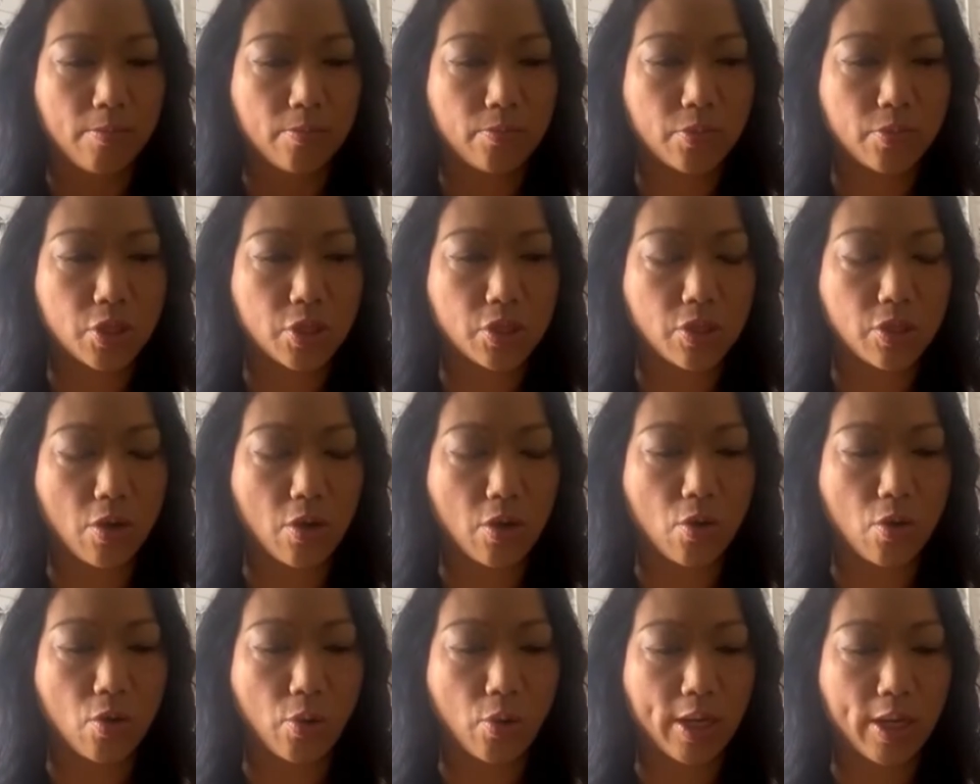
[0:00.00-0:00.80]

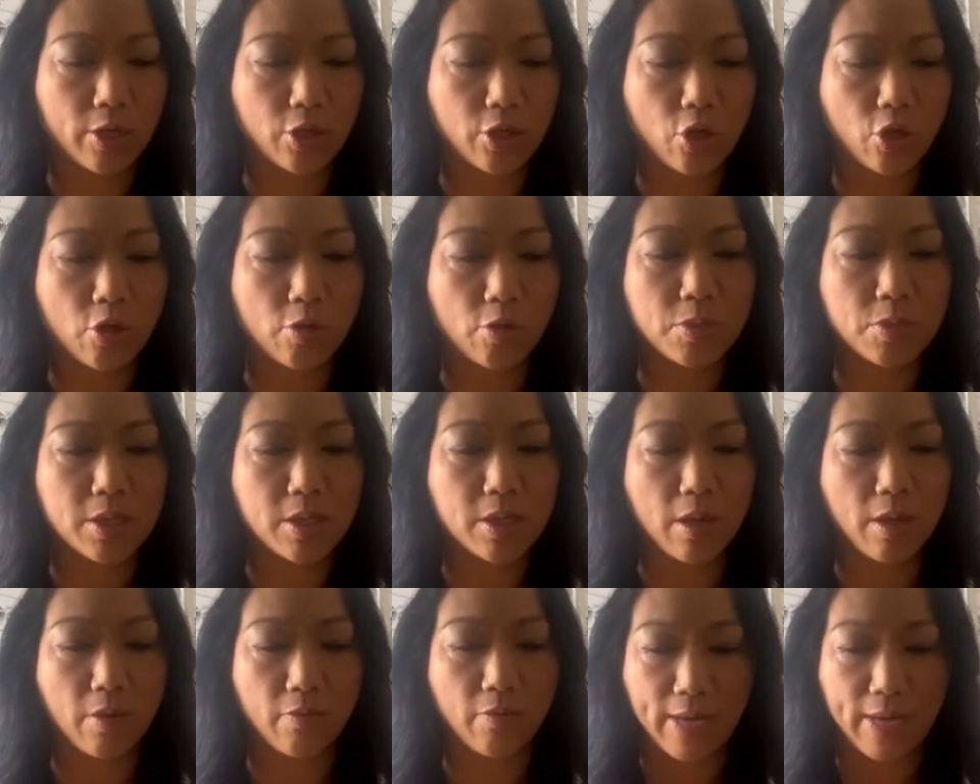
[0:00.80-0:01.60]
So in terms
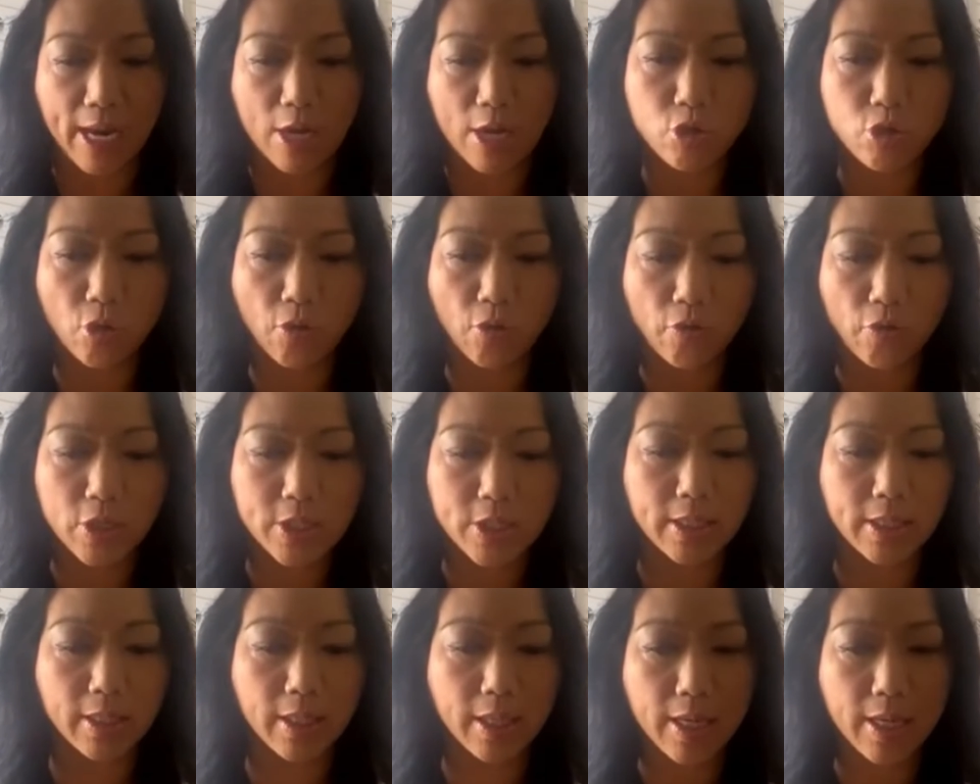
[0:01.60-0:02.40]
of natural
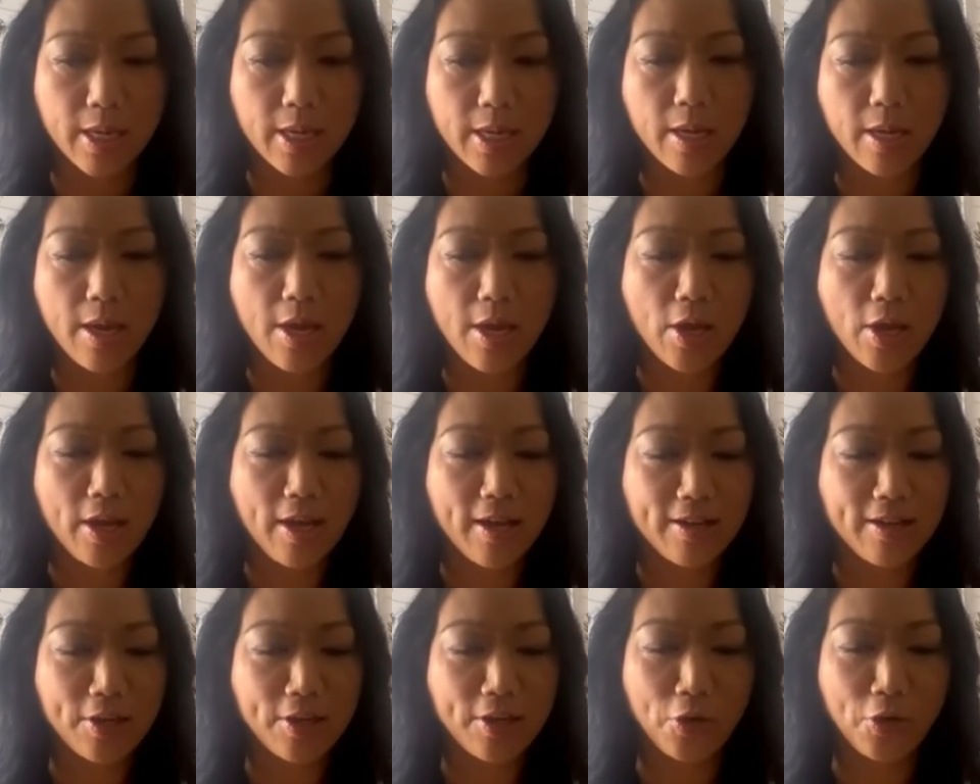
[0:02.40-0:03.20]
fertility,
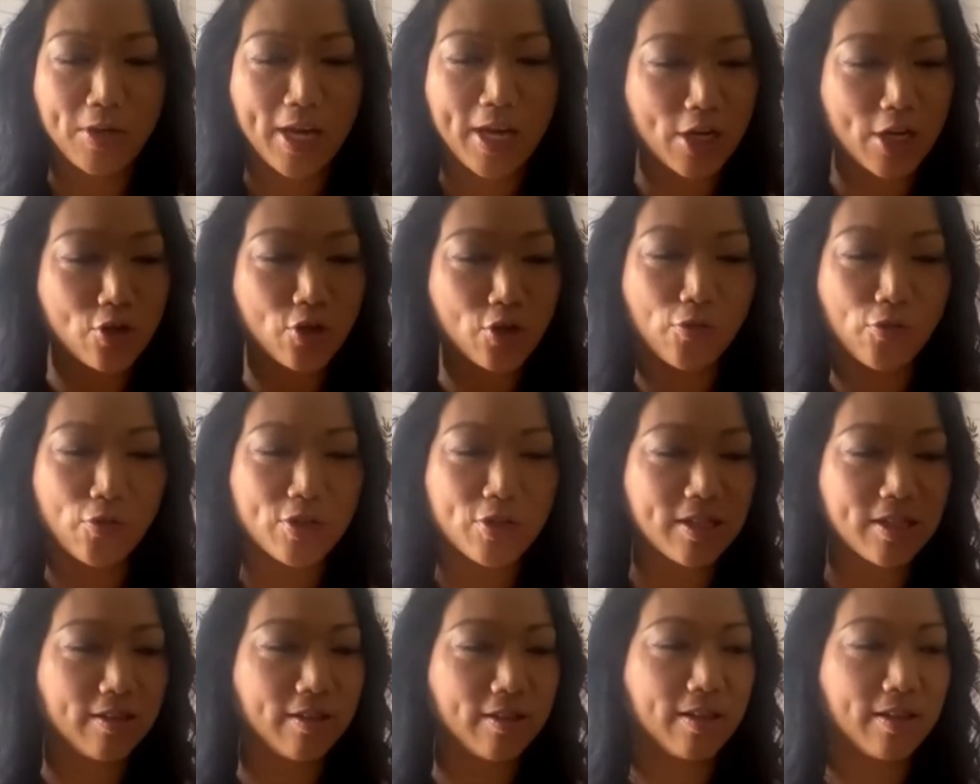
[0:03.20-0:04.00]
natural
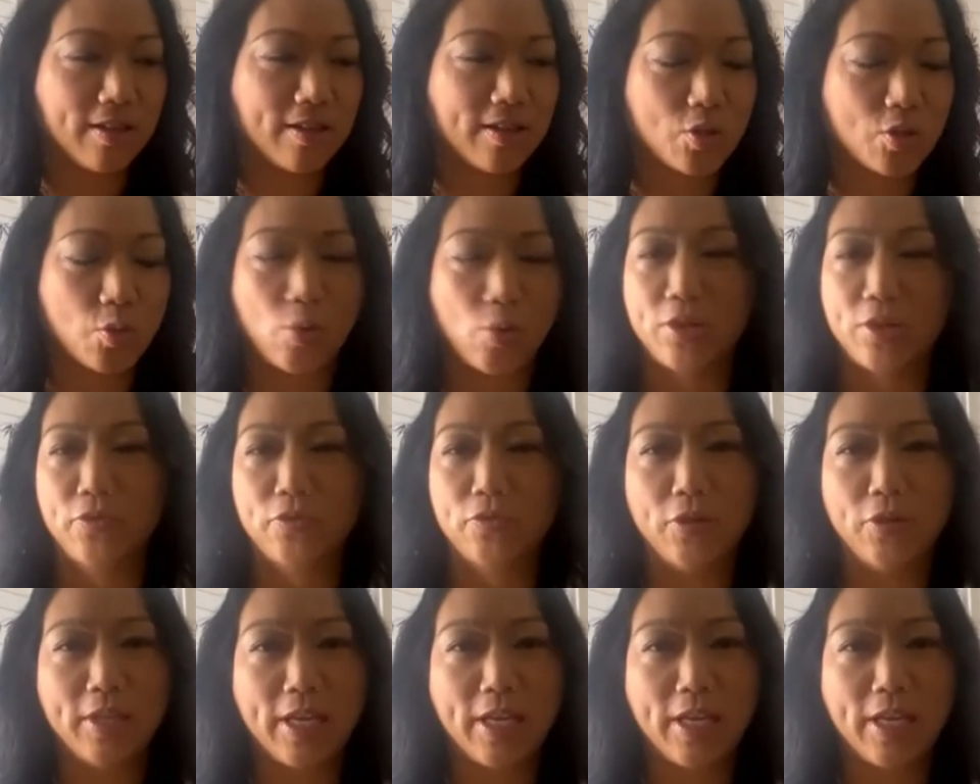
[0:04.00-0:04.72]
fertility is wonderful.